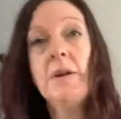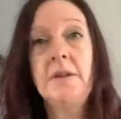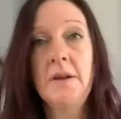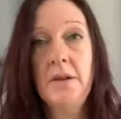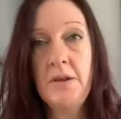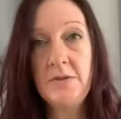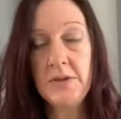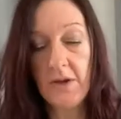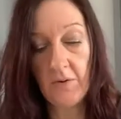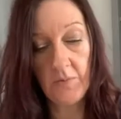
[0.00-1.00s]
than I usually
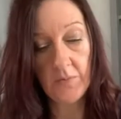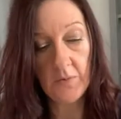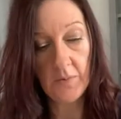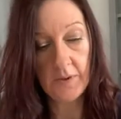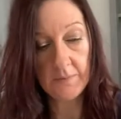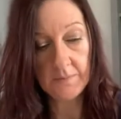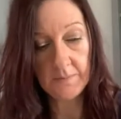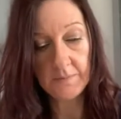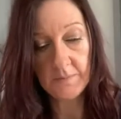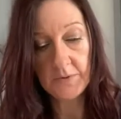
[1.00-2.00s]
go for when I'm
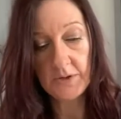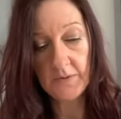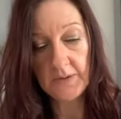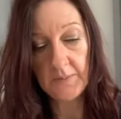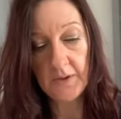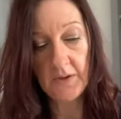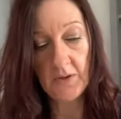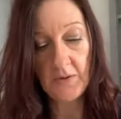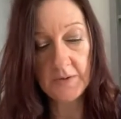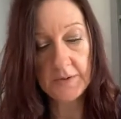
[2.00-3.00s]
choosing my
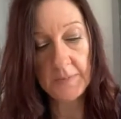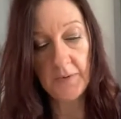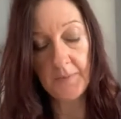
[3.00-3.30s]
yarns, but